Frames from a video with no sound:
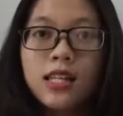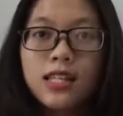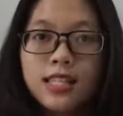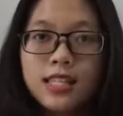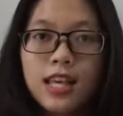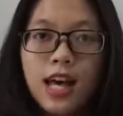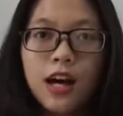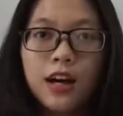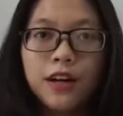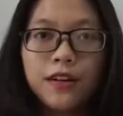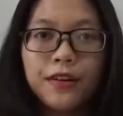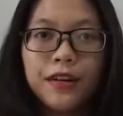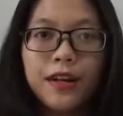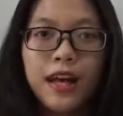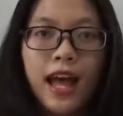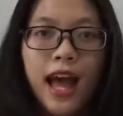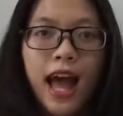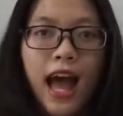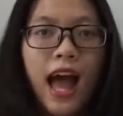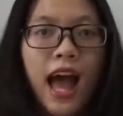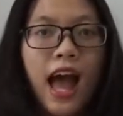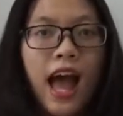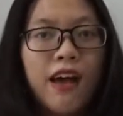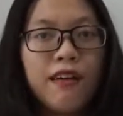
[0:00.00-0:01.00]
So,
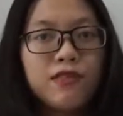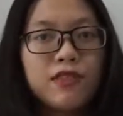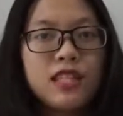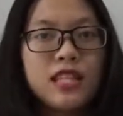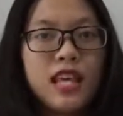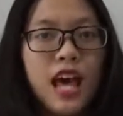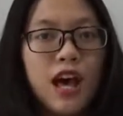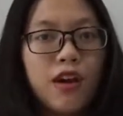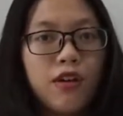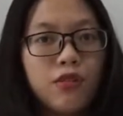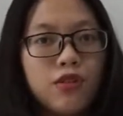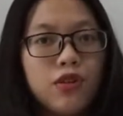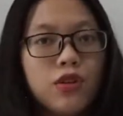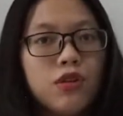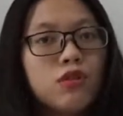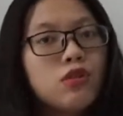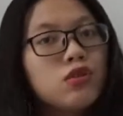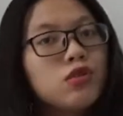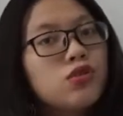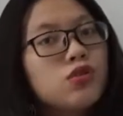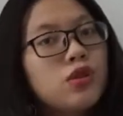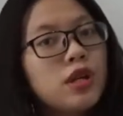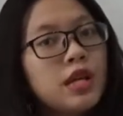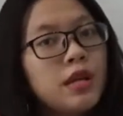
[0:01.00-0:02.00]
I have tell you
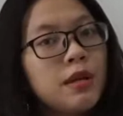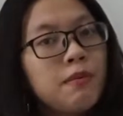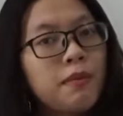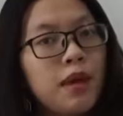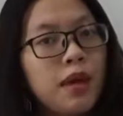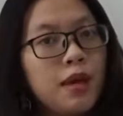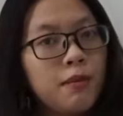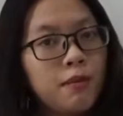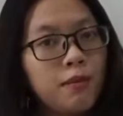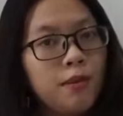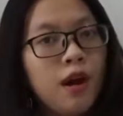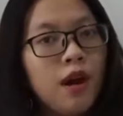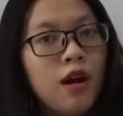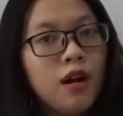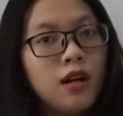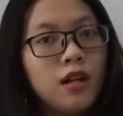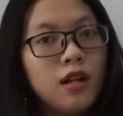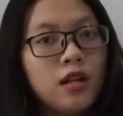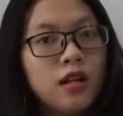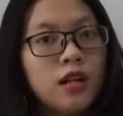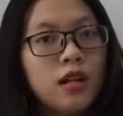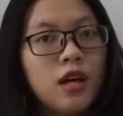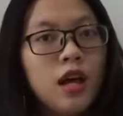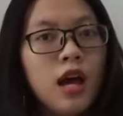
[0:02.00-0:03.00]
three main
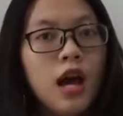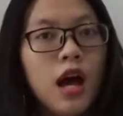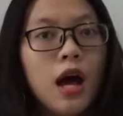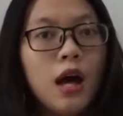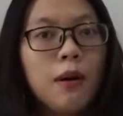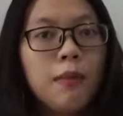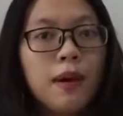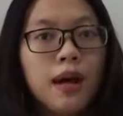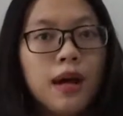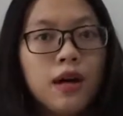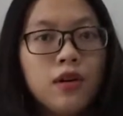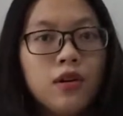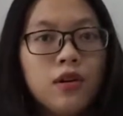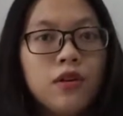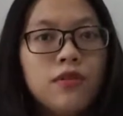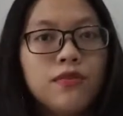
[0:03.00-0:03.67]
parts about